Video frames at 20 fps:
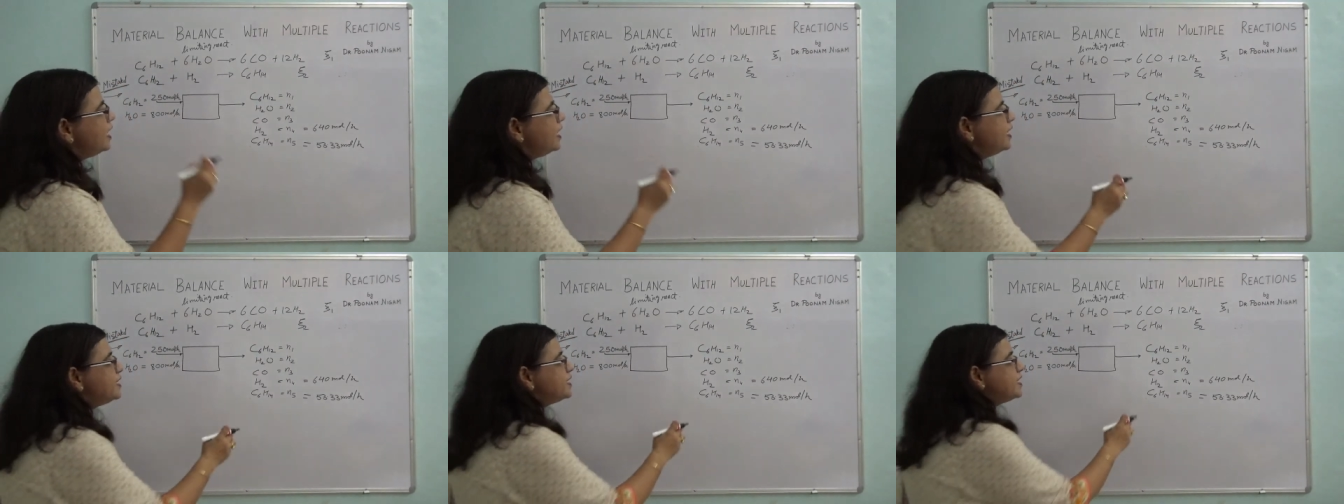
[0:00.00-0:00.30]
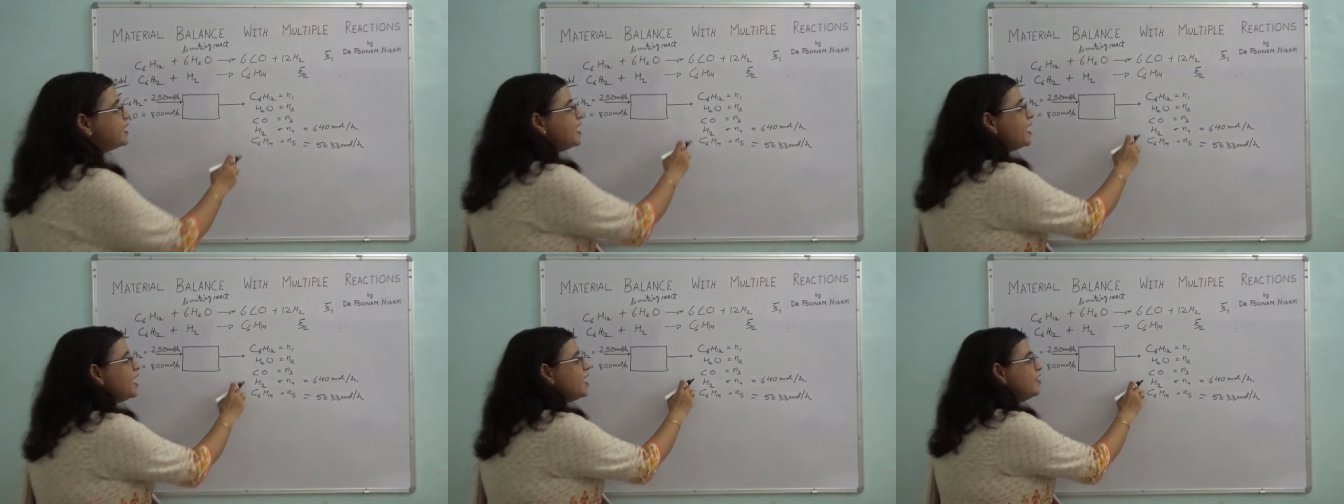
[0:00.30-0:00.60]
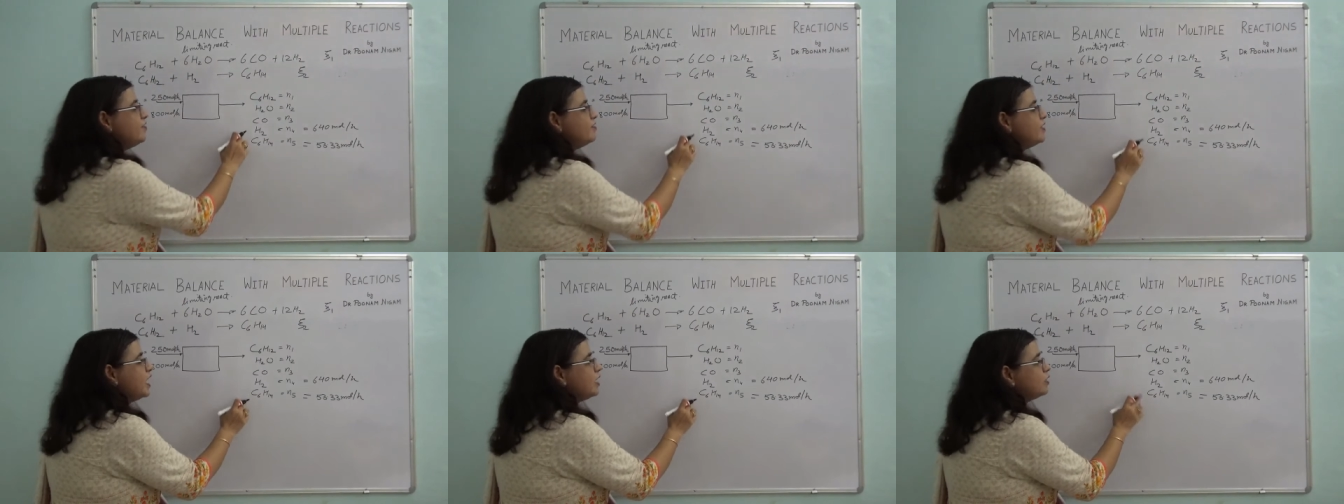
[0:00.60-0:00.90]
let's say I
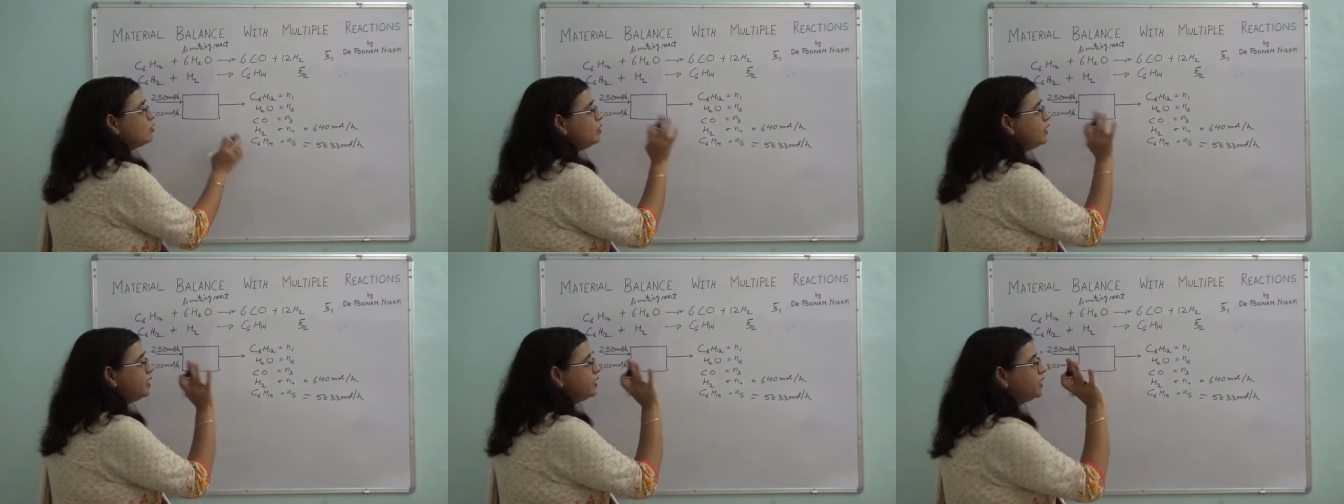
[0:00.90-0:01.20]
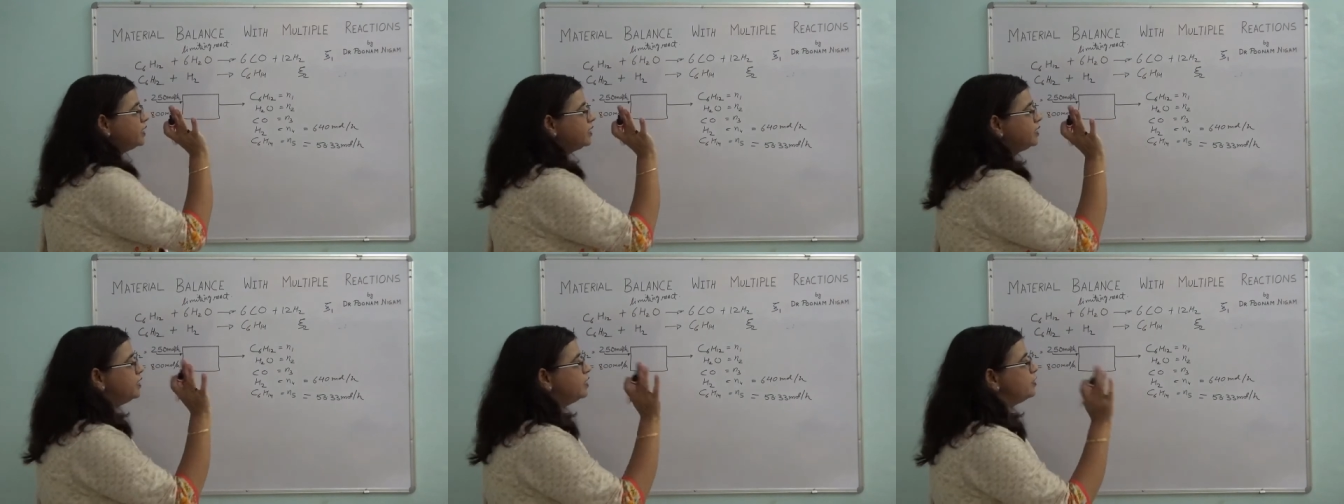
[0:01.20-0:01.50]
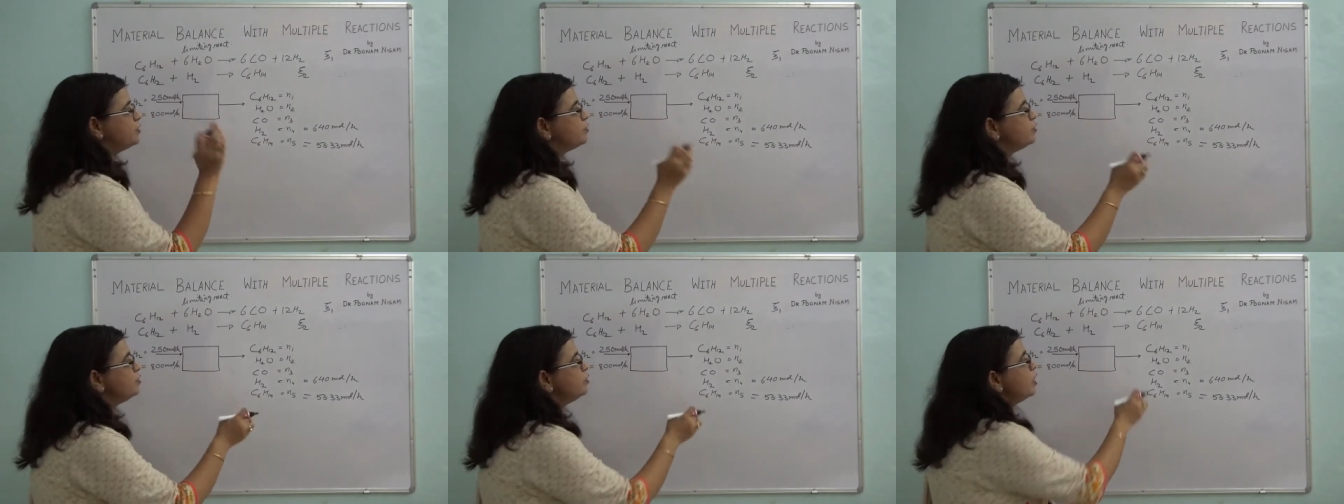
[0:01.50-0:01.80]
have calculated
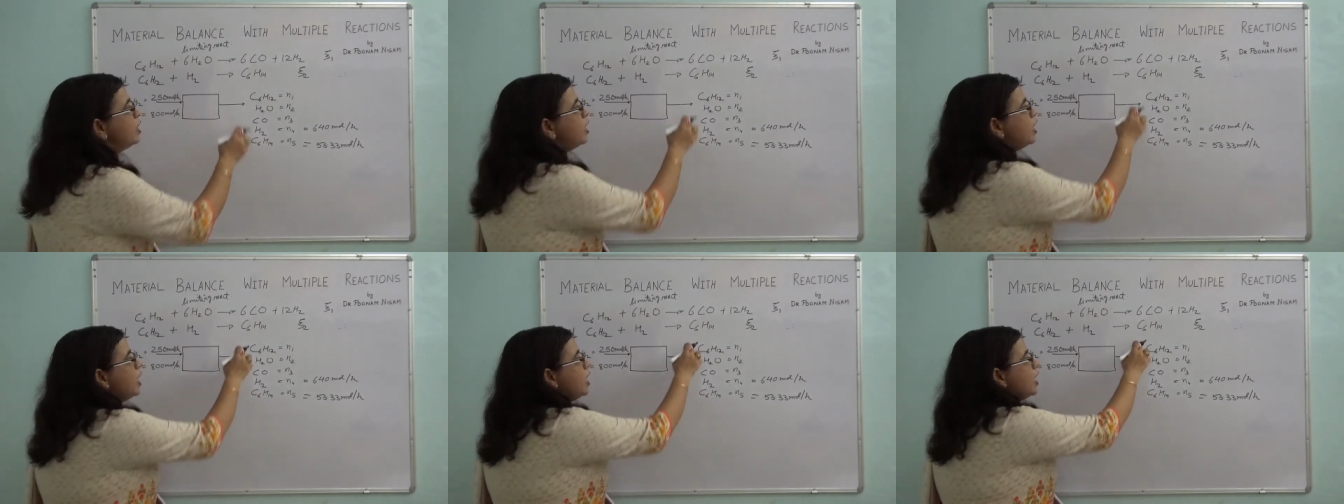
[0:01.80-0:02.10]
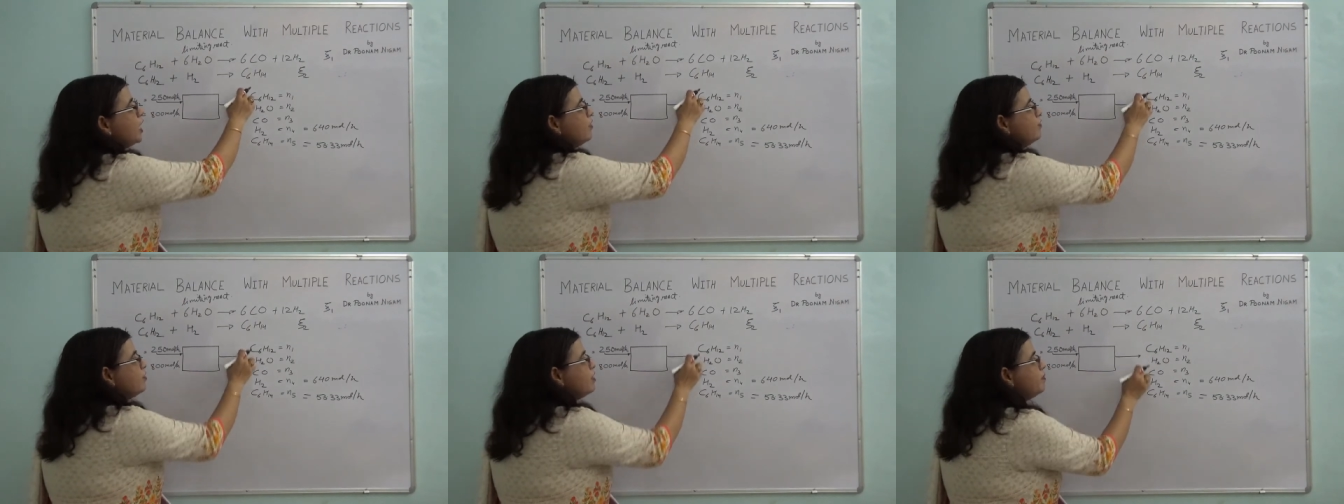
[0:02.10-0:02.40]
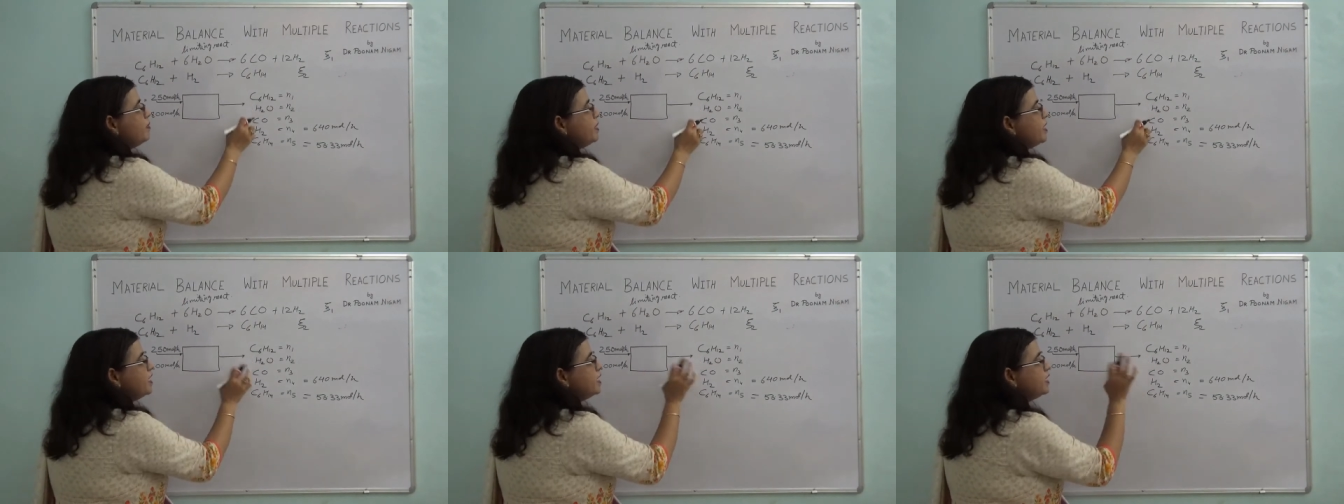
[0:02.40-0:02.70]
these two. I have
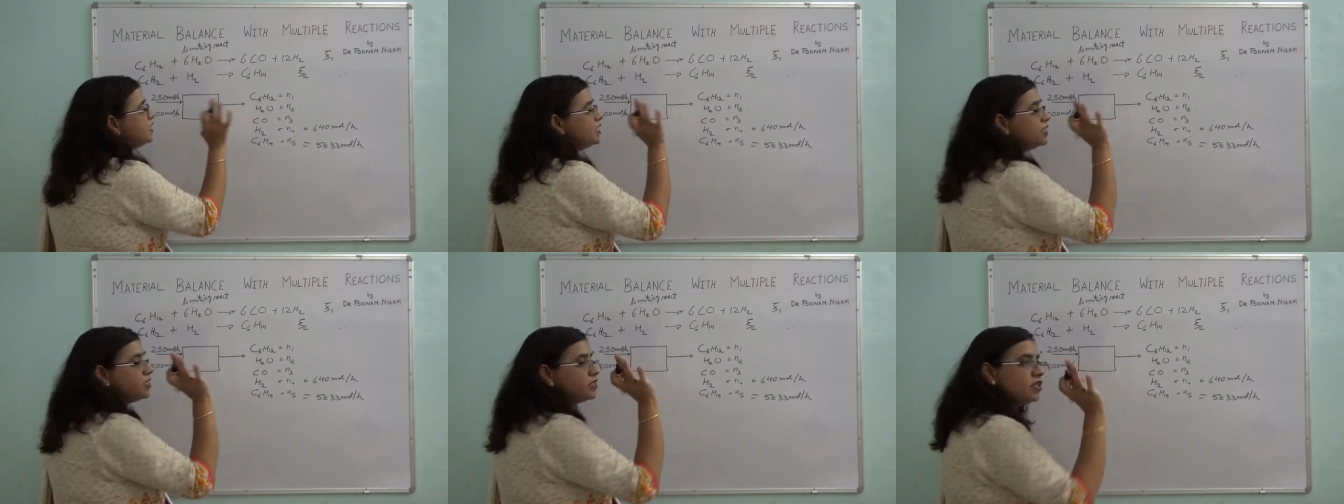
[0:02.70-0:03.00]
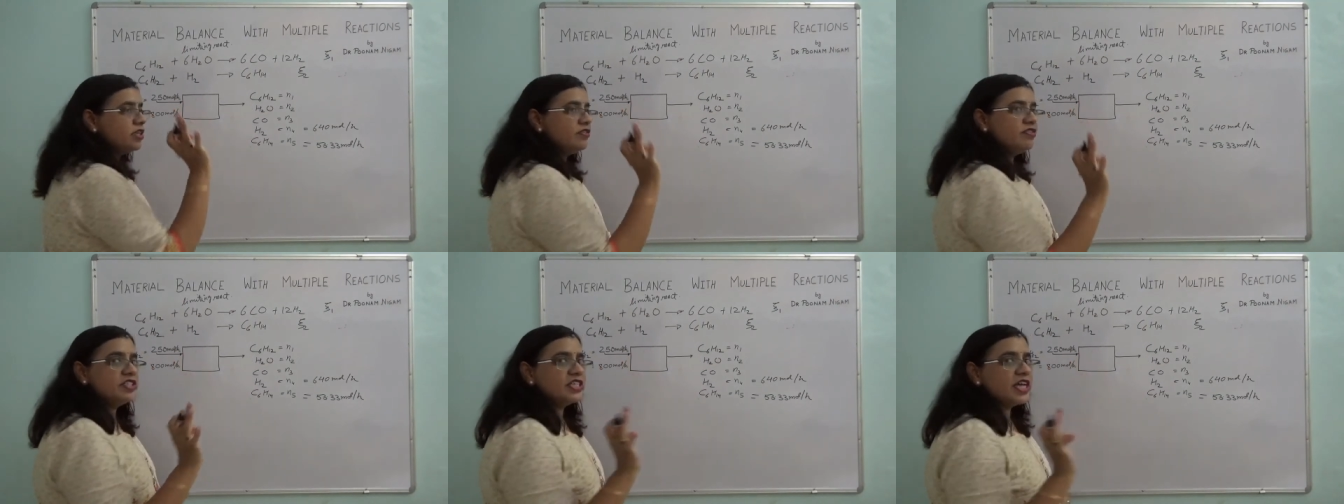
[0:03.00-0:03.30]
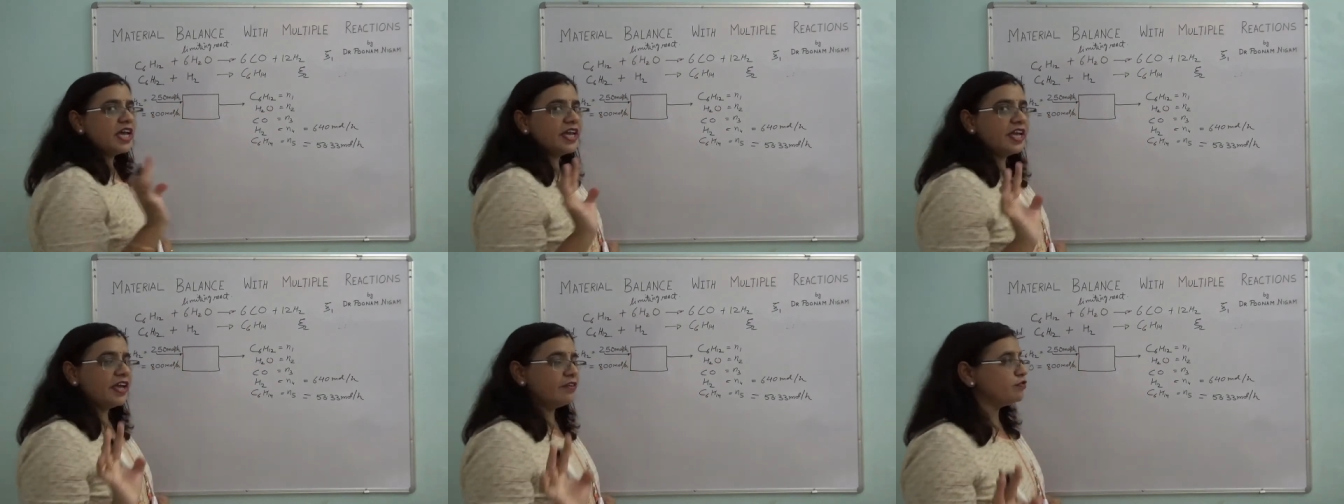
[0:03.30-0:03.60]
remaining these three which
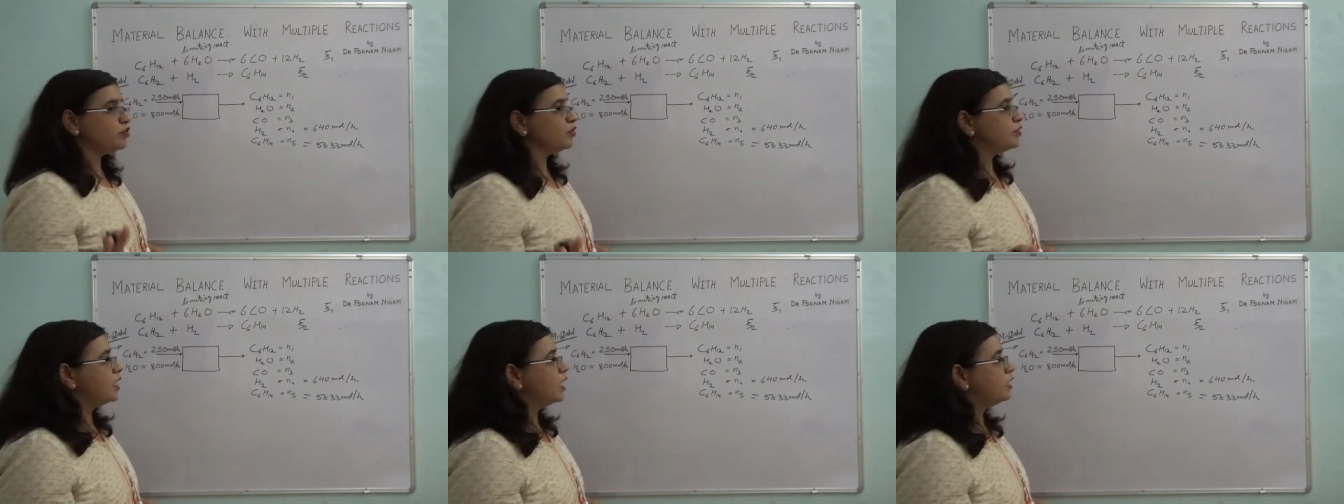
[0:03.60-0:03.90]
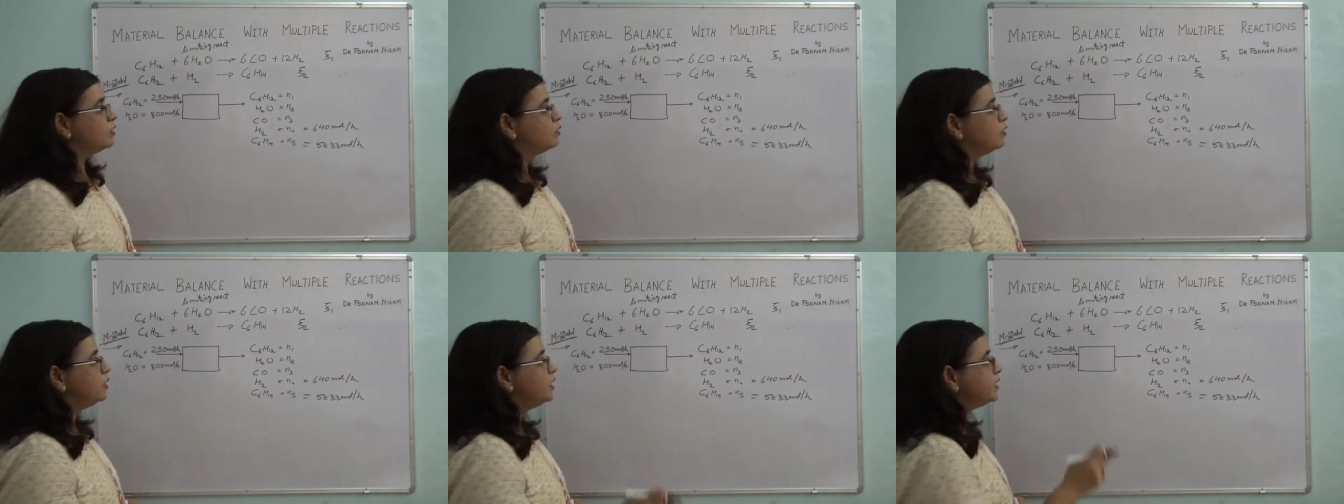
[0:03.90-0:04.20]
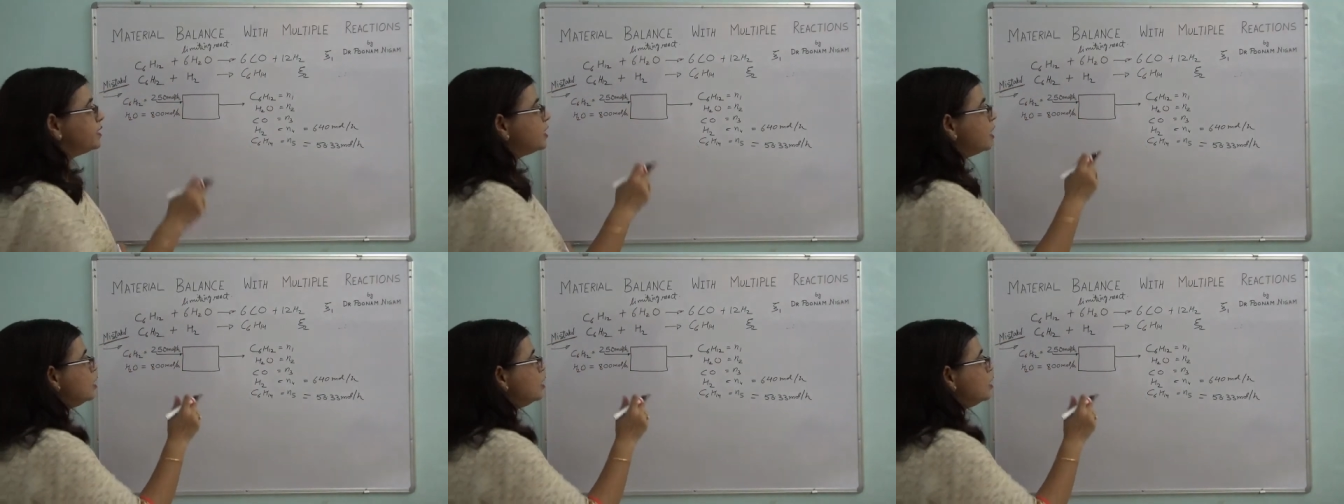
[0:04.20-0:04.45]
I have to calculate.